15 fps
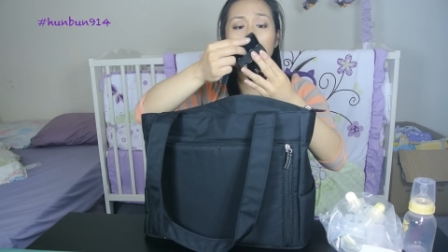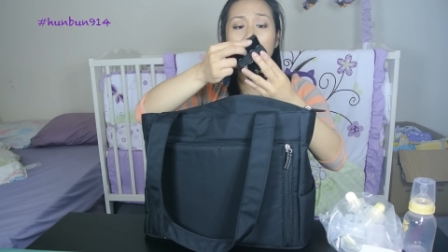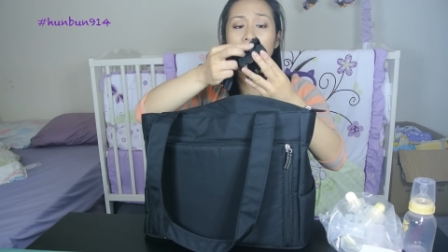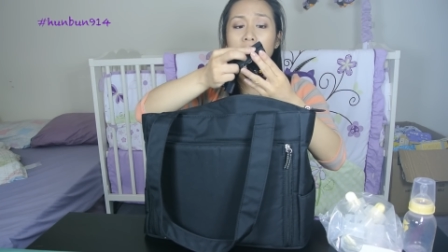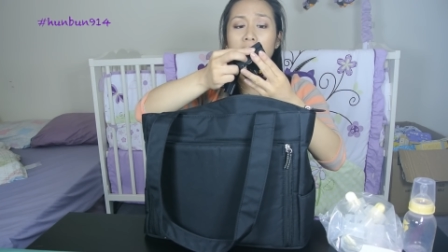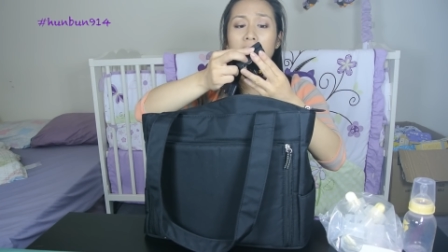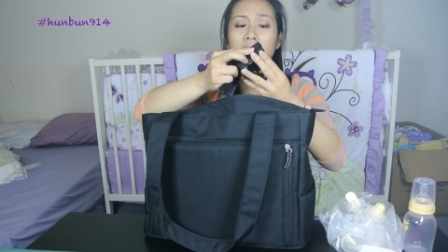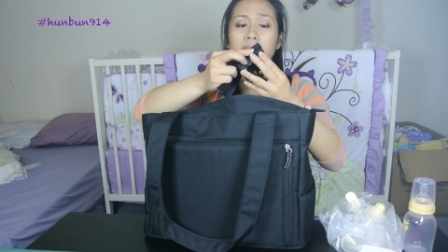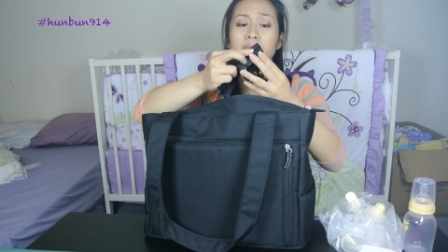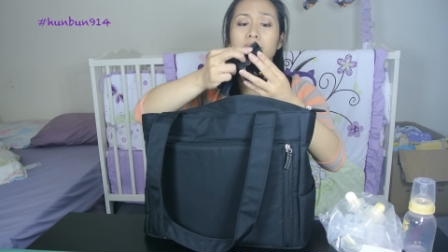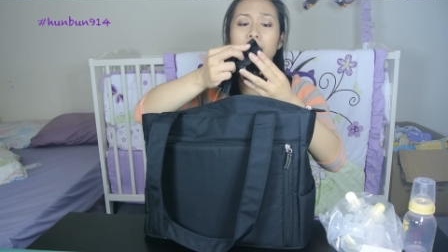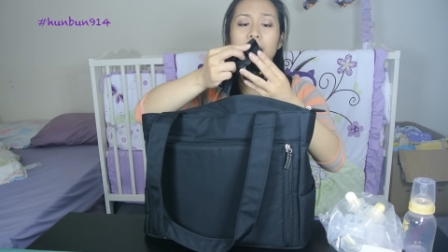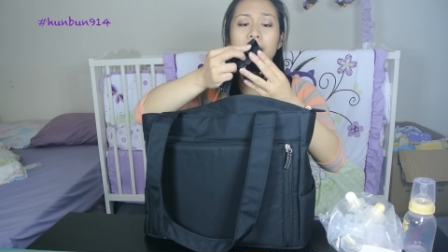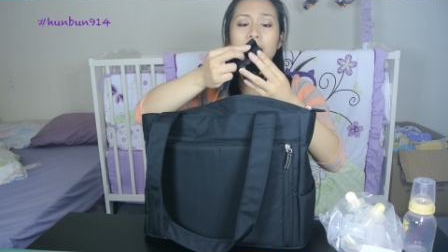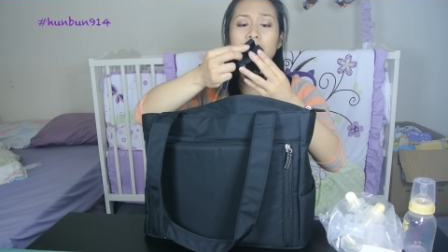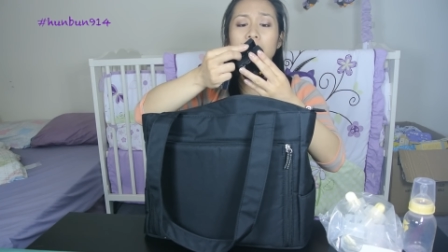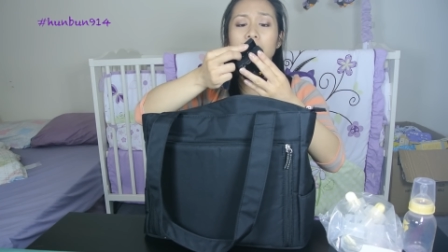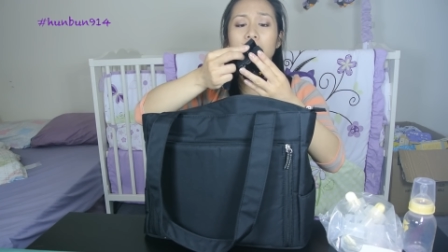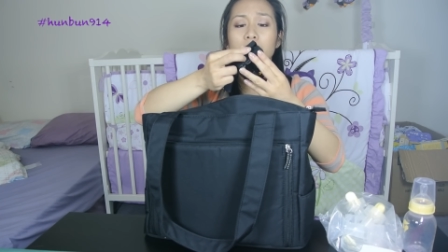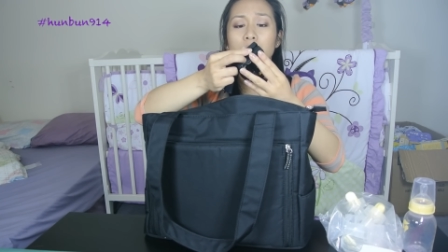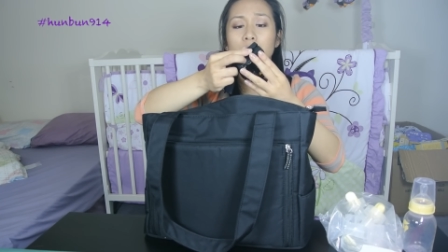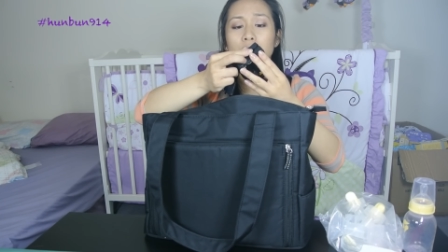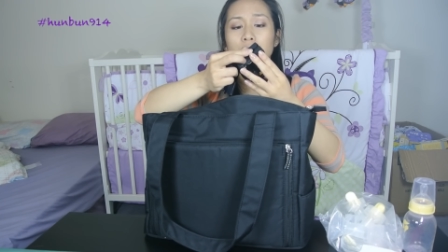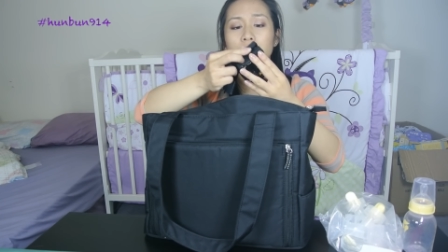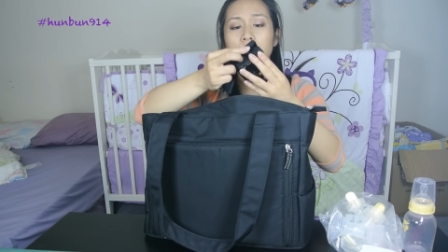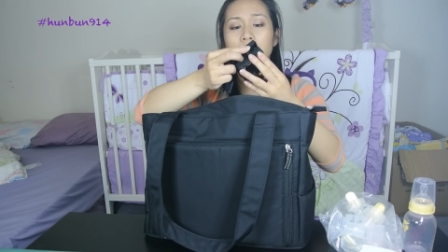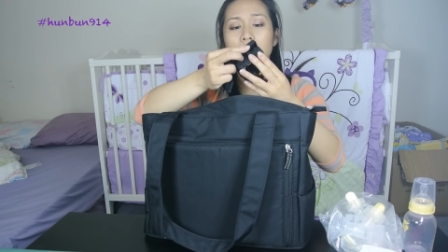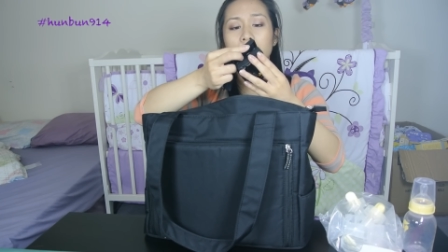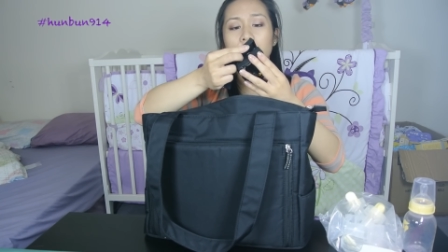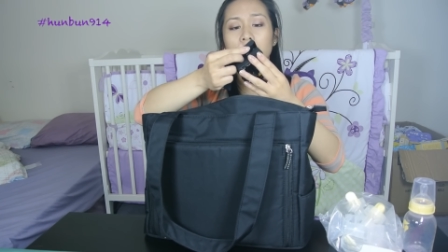and I'm guessing it will
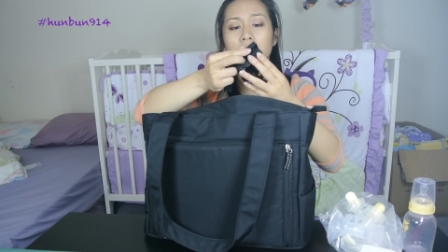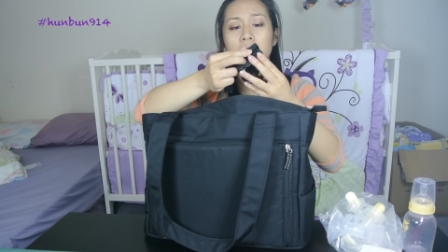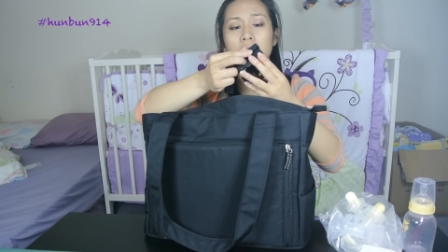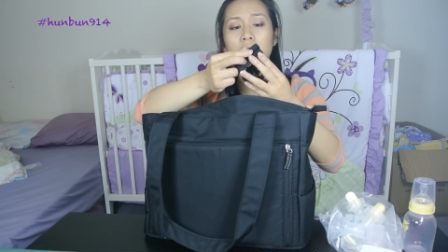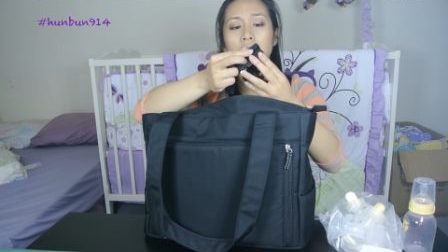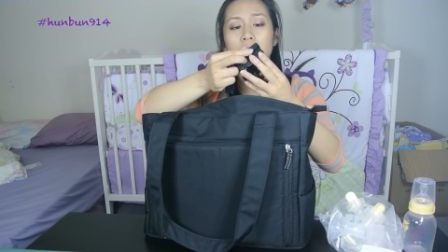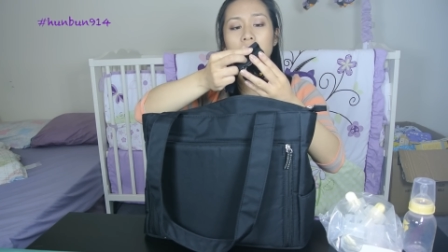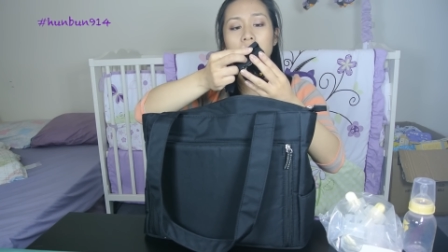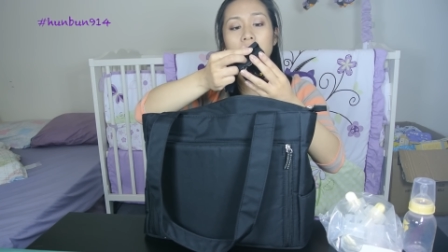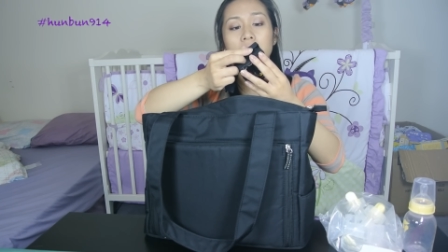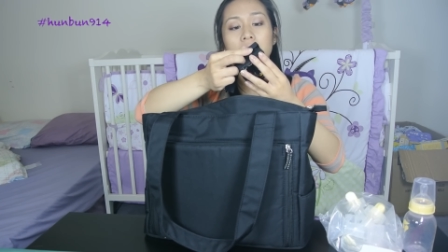drain pretty easily.